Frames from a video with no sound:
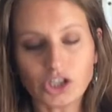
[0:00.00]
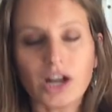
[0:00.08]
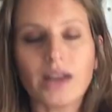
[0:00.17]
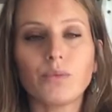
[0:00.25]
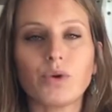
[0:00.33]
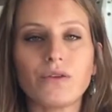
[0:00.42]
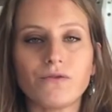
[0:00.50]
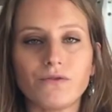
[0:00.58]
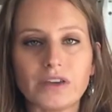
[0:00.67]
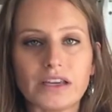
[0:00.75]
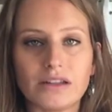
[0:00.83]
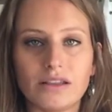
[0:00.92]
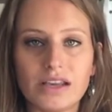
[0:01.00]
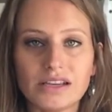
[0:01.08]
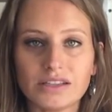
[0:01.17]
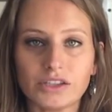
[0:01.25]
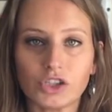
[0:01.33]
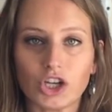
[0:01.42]
time we feed this
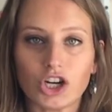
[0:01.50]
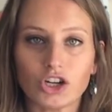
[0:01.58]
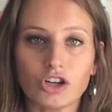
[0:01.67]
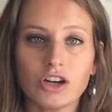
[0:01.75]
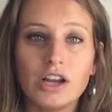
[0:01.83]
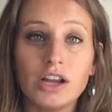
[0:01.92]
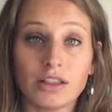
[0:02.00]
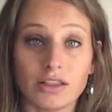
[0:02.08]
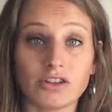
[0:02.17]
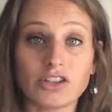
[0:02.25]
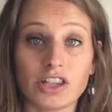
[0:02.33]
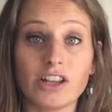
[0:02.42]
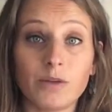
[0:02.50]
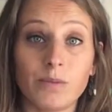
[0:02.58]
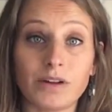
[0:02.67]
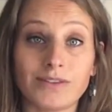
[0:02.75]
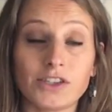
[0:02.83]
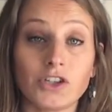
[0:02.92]
starter, there's a little bit
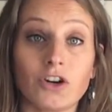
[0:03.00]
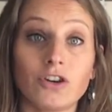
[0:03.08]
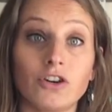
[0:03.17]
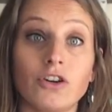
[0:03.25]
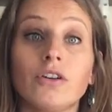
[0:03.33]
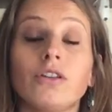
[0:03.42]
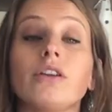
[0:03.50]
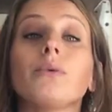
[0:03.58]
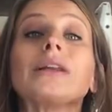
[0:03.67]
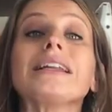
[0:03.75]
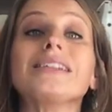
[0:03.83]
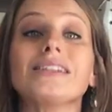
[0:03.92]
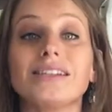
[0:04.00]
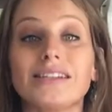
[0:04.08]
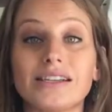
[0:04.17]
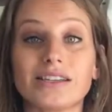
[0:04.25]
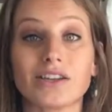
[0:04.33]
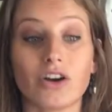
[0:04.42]
of starter that we need to
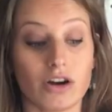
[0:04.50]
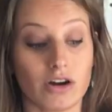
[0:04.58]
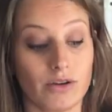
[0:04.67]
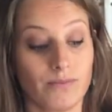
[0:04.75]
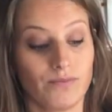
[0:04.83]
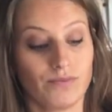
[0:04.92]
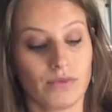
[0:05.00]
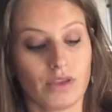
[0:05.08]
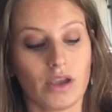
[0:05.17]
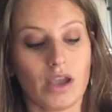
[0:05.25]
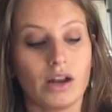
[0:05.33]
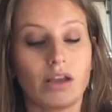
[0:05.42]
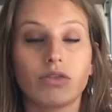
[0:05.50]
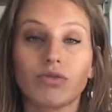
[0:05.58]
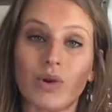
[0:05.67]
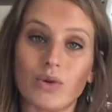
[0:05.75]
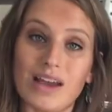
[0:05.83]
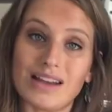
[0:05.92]
discard. And I
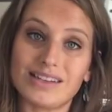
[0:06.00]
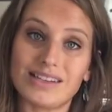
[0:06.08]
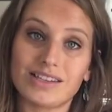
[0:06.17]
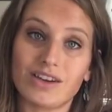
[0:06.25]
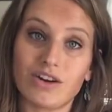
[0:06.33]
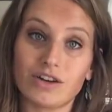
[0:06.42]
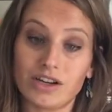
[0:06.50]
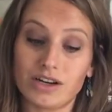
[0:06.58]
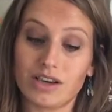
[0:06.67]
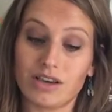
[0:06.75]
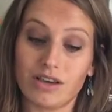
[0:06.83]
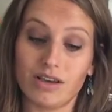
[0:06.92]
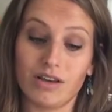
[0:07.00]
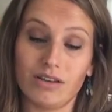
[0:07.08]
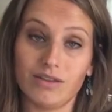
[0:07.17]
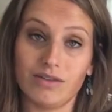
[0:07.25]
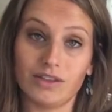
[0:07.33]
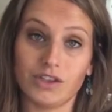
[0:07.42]
throw that discarded
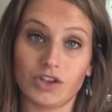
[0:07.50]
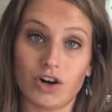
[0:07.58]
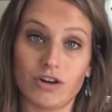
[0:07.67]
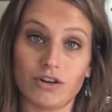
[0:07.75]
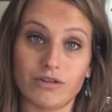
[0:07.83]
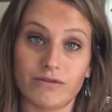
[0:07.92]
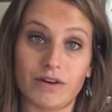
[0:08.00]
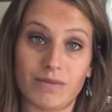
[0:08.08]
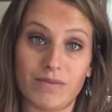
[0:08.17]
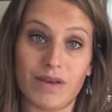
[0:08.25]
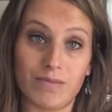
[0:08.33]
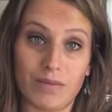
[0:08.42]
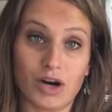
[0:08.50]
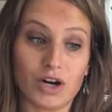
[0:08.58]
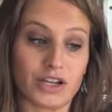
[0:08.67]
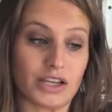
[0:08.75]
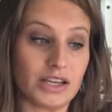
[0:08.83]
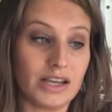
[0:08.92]
starter from
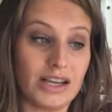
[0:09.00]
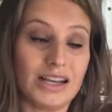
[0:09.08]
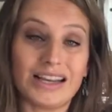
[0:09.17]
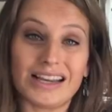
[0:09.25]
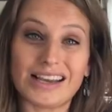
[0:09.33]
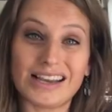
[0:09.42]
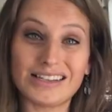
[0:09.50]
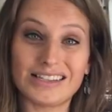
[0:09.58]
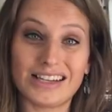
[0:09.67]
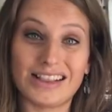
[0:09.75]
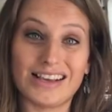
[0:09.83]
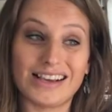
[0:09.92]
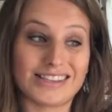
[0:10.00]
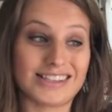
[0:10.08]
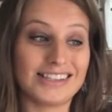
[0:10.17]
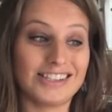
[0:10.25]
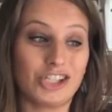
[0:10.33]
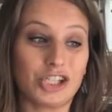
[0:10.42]
Marty into this
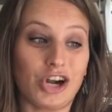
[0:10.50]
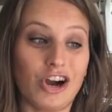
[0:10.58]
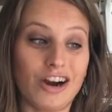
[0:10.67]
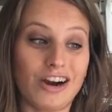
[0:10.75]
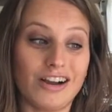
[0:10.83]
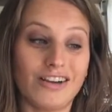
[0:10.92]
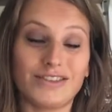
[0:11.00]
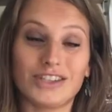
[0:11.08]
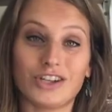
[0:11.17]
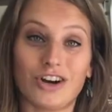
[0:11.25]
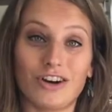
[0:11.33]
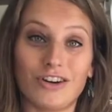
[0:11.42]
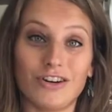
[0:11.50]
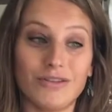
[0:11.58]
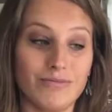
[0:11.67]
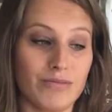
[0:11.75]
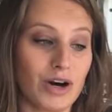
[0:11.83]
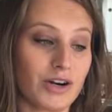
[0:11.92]
jar of starter,
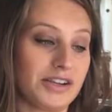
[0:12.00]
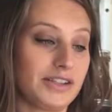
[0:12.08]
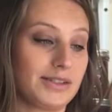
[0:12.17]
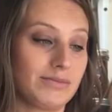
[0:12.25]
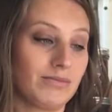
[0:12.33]
Marty's